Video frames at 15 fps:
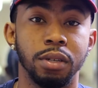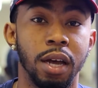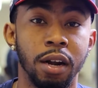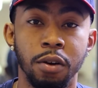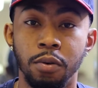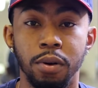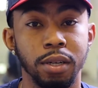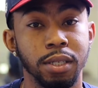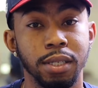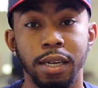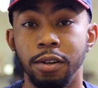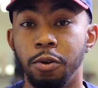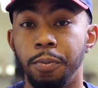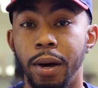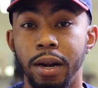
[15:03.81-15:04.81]
I don't want to set
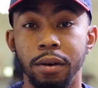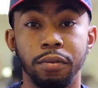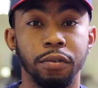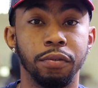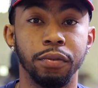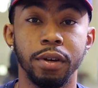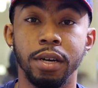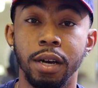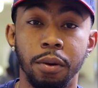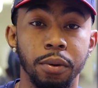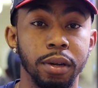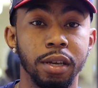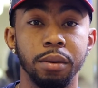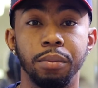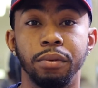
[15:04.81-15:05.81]
nobody up for failure. I
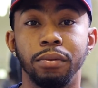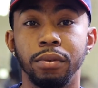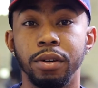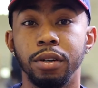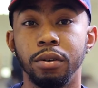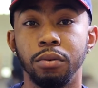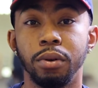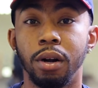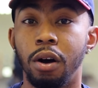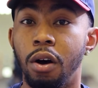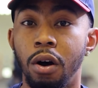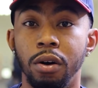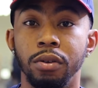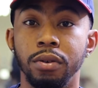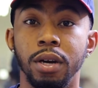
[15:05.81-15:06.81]
want to keep it real with
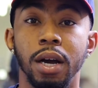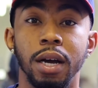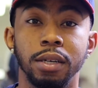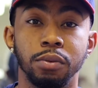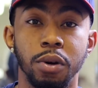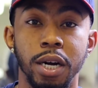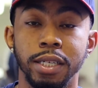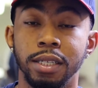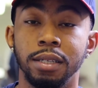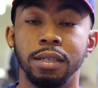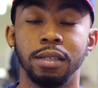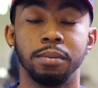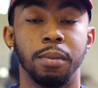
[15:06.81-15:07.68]
all you guys watching this,